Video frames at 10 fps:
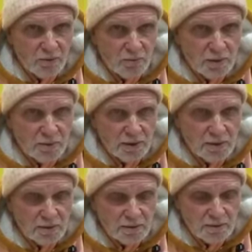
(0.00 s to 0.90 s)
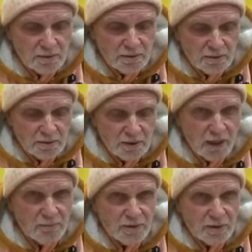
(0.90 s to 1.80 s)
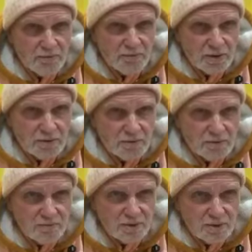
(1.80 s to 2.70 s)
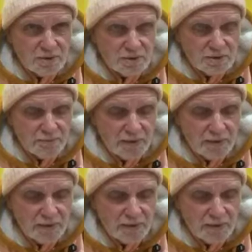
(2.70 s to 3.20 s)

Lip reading: when we come in front of the devotees.